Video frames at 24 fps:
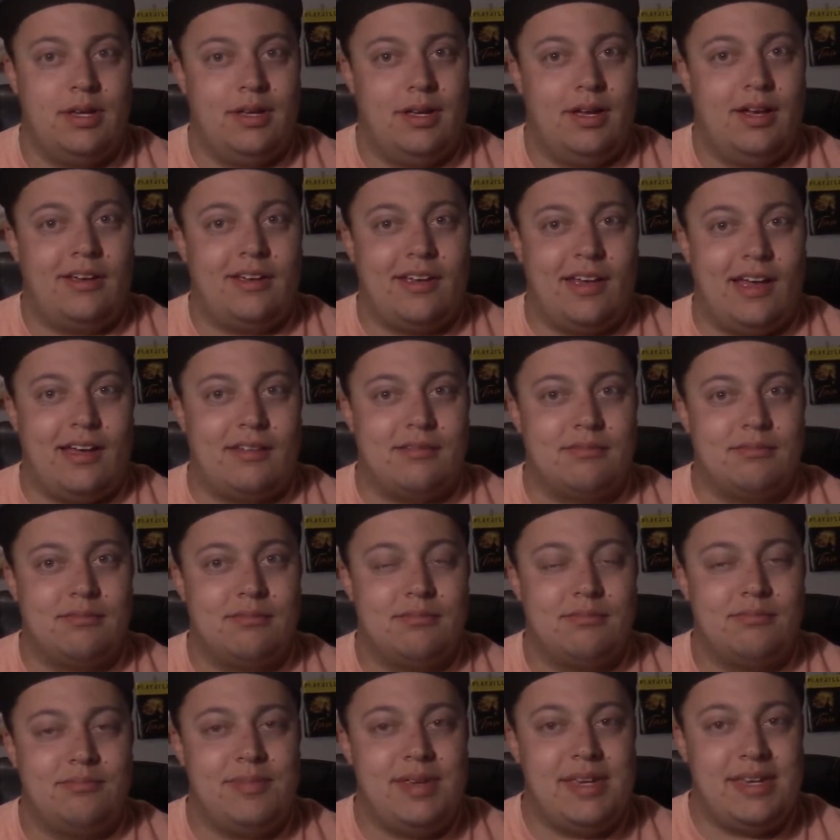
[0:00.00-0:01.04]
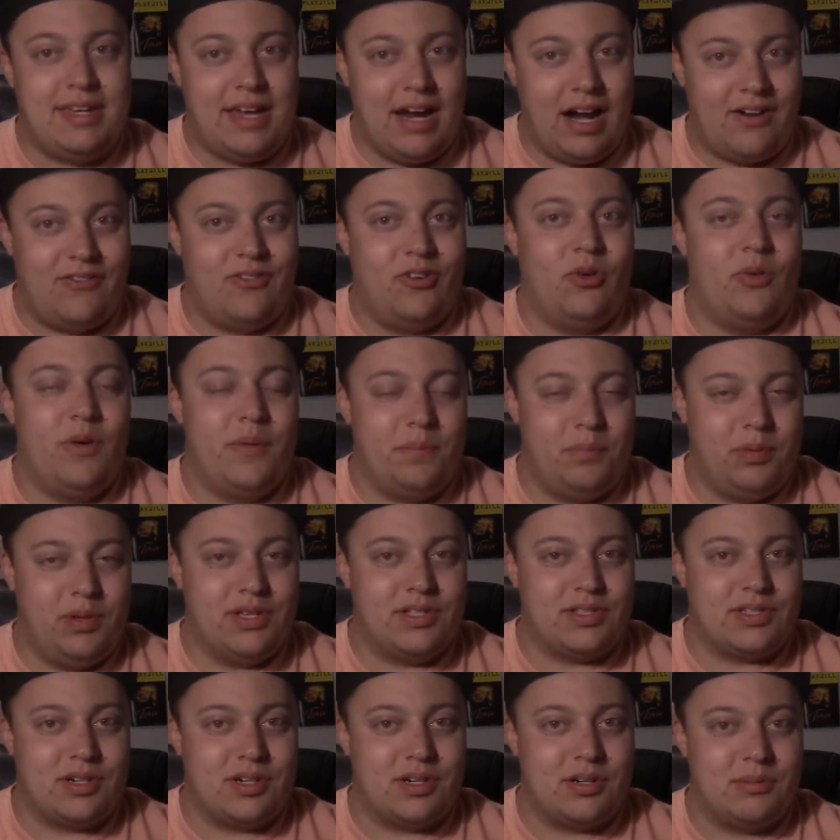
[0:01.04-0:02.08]
Again, be careful with
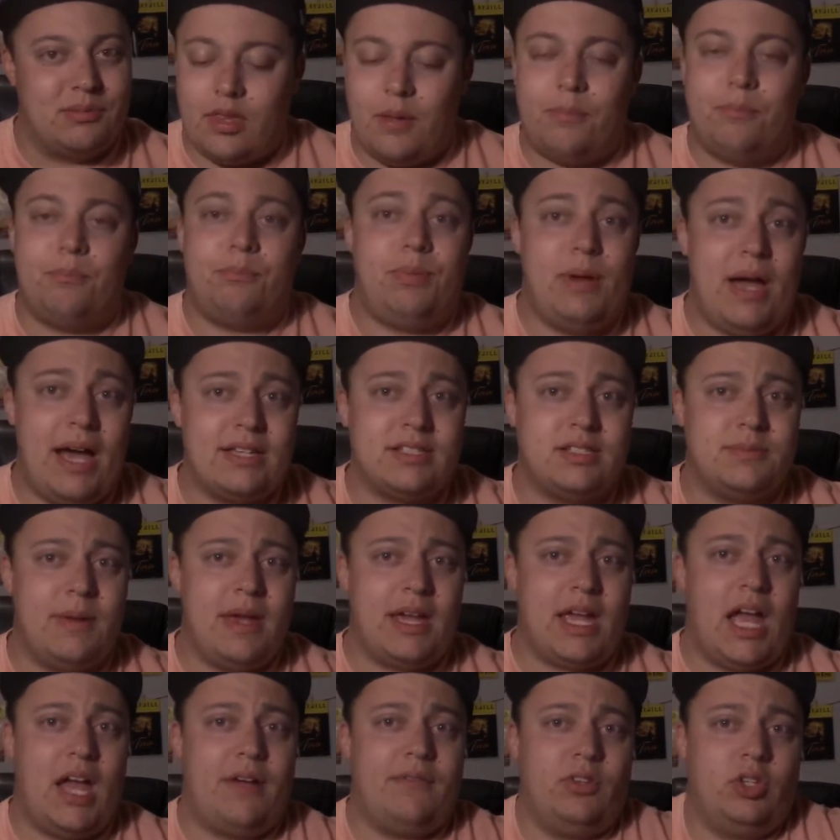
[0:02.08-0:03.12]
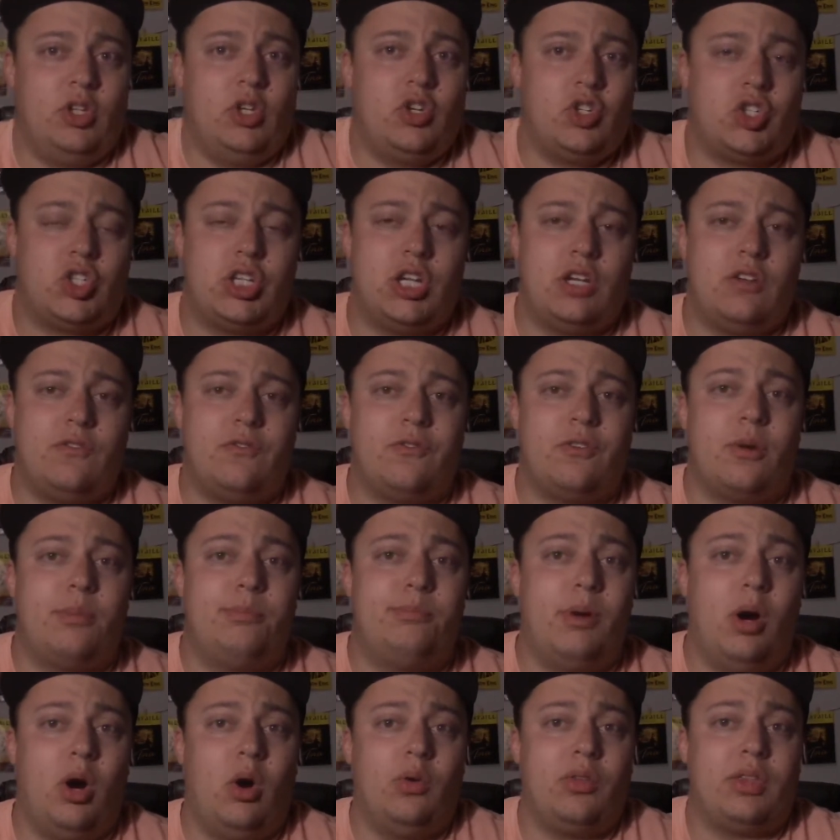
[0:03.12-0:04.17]
Blizzard. The best Mega Evolution for
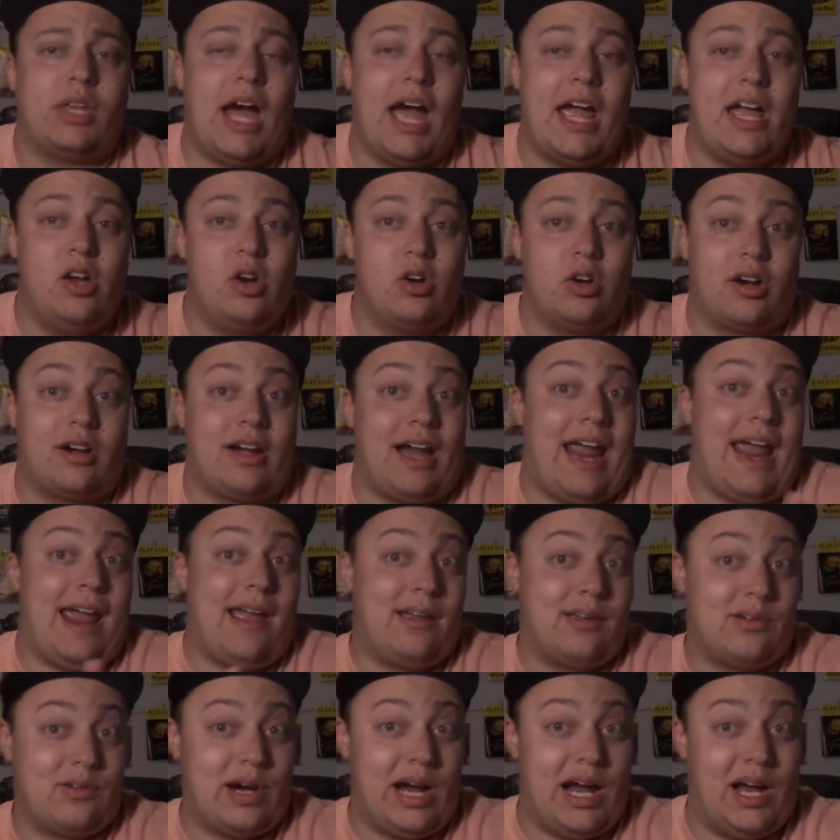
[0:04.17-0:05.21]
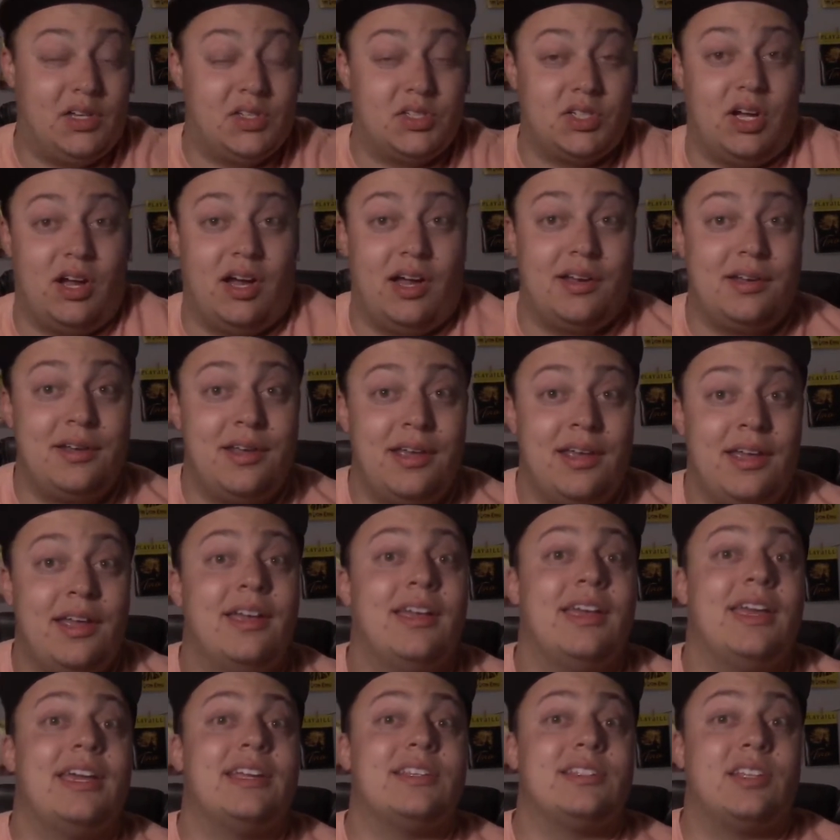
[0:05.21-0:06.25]
both Kyogre and Groundon
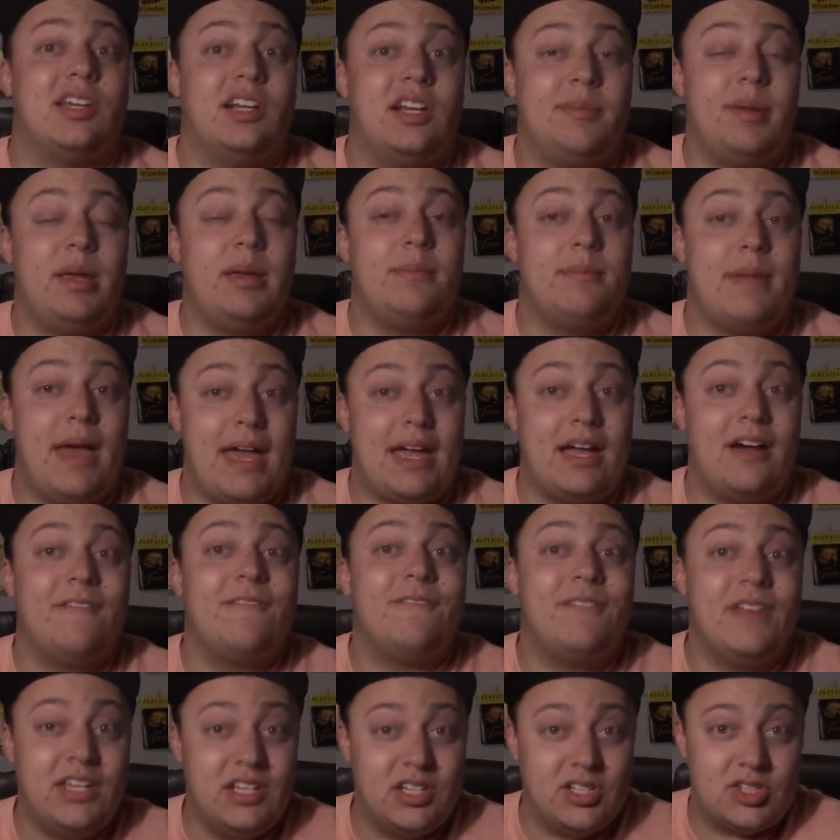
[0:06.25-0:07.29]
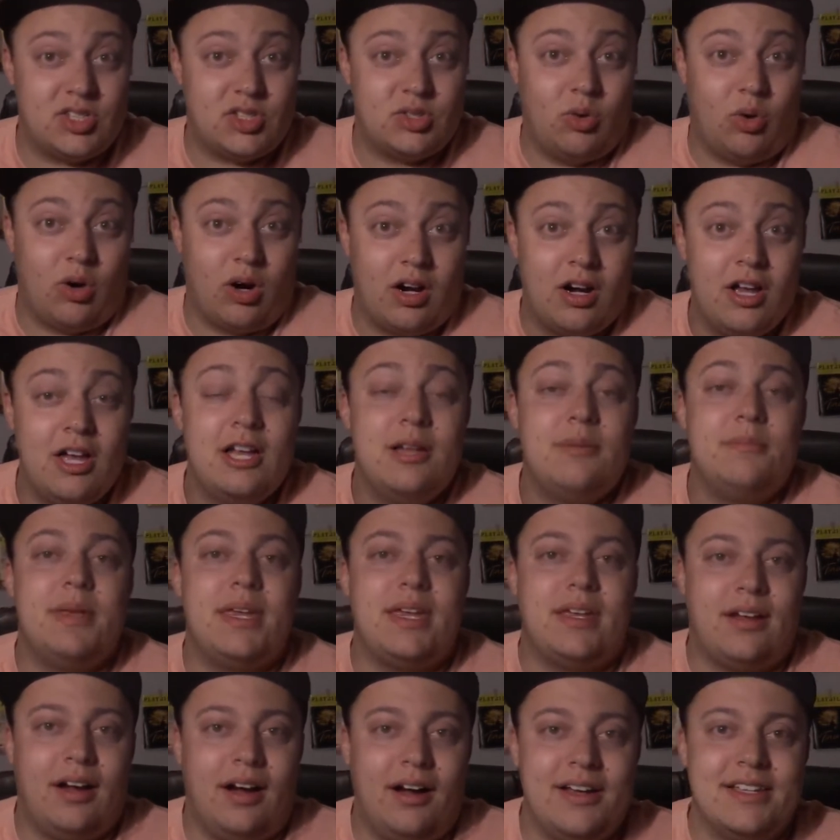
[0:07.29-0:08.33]
is going to be Mega Venusaur
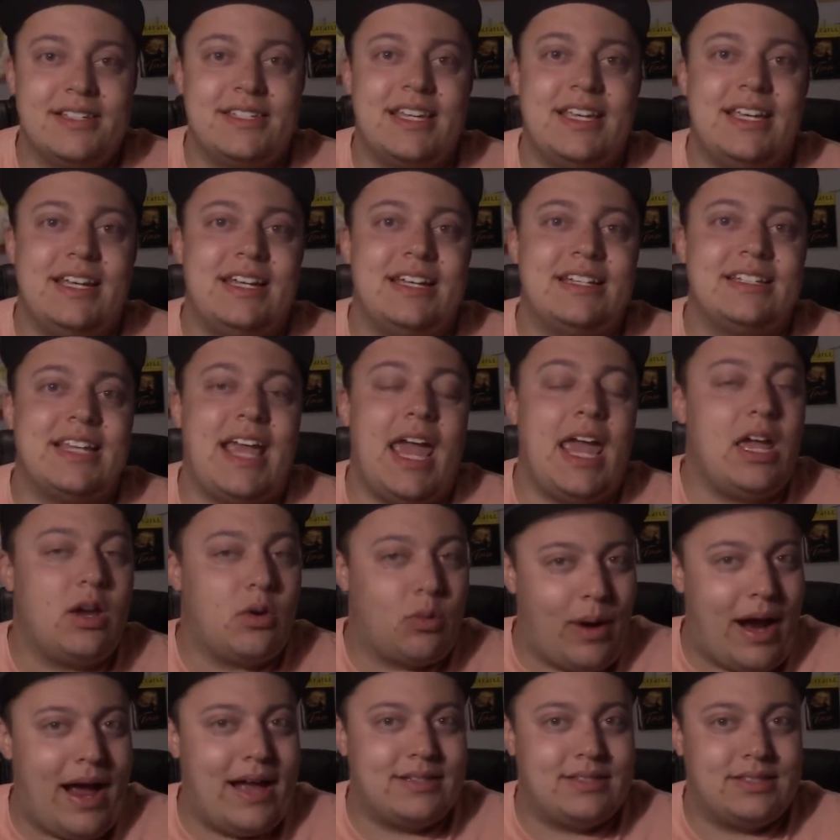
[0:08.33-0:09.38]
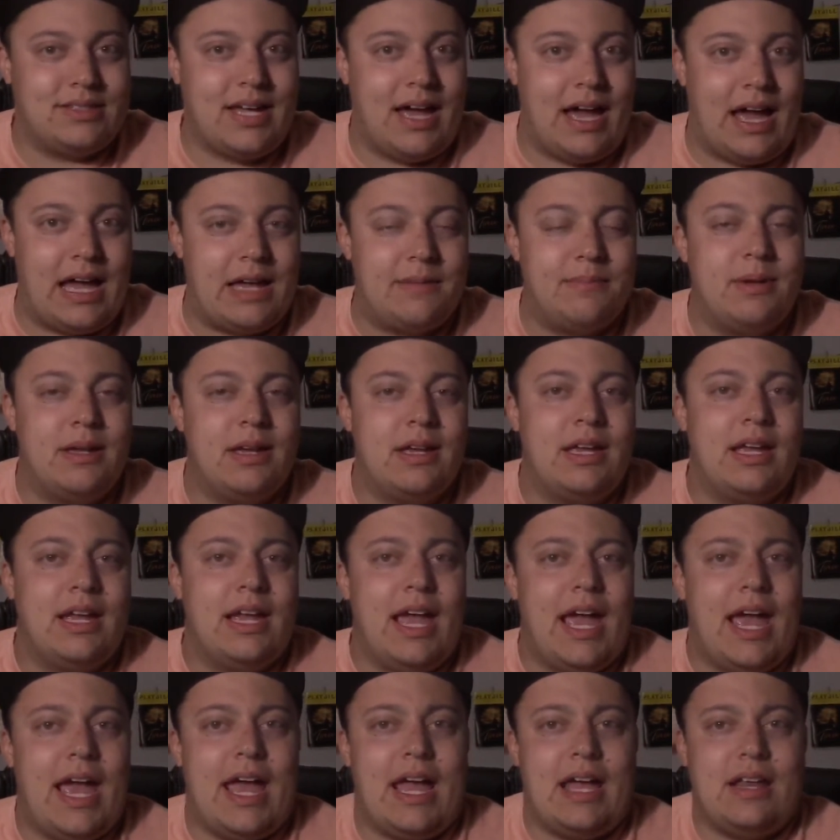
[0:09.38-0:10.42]
because it is a grass type
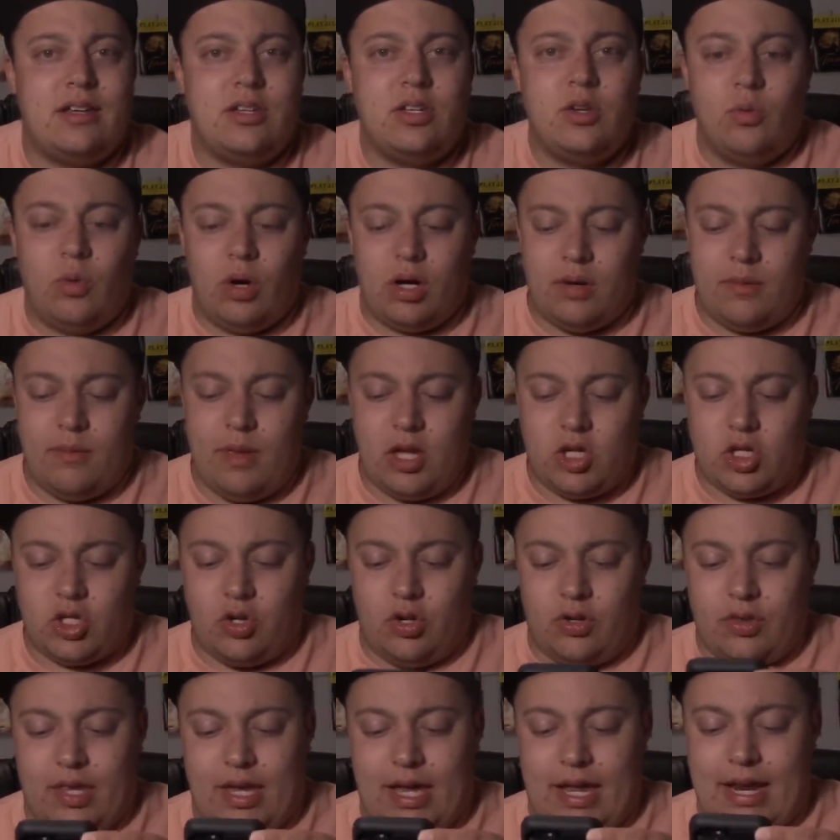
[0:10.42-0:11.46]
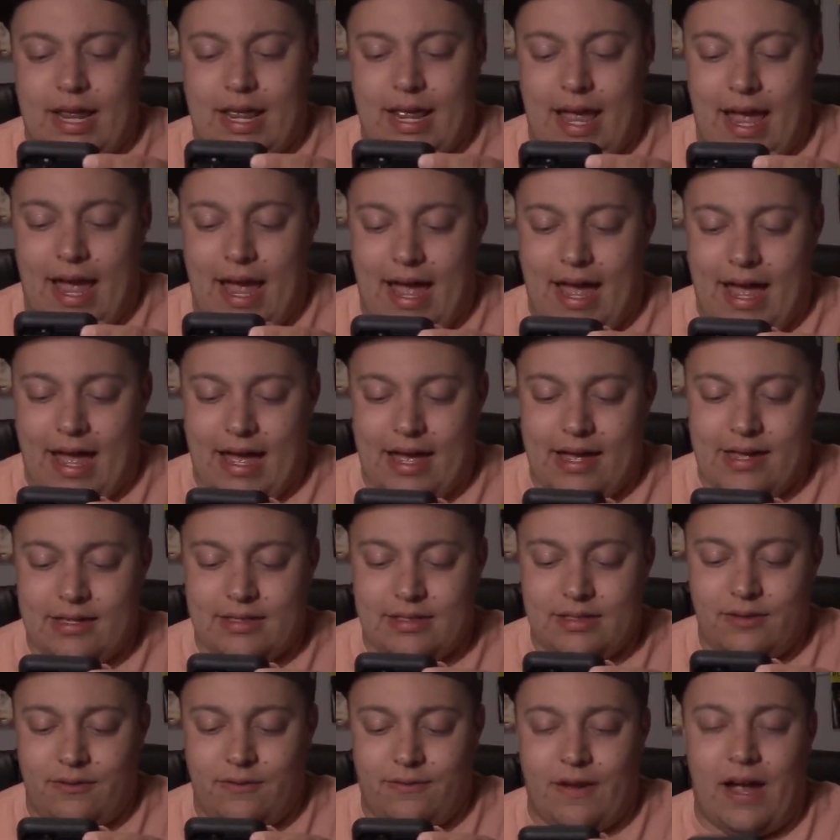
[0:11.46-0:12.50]
and you want to make sure that it
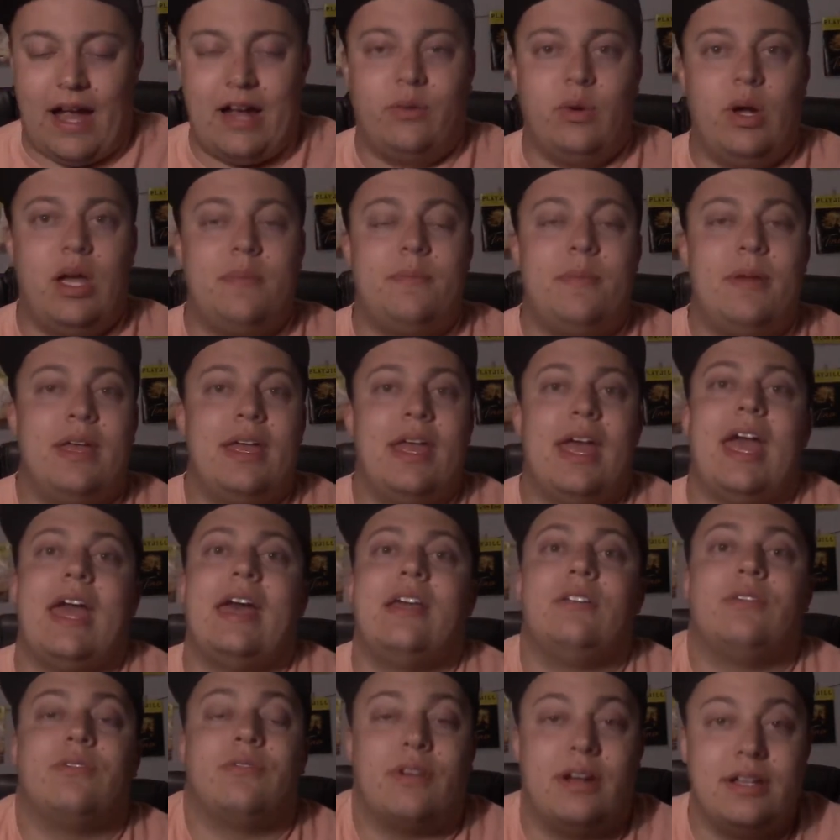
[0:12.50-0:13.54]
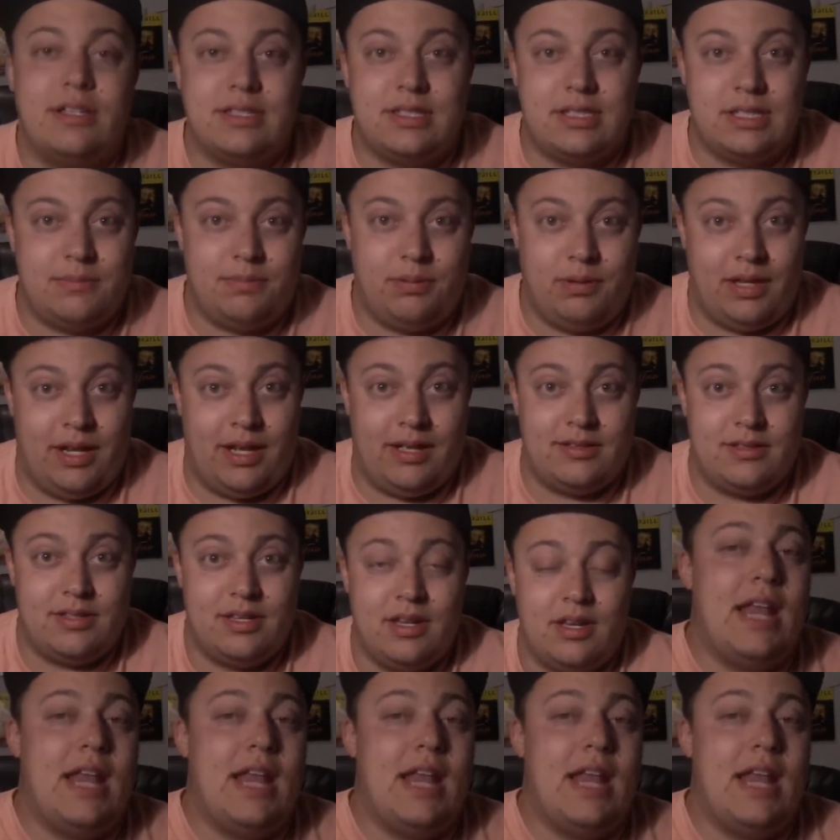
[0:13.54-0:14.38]
has Vine Whip and Frenzy Plant.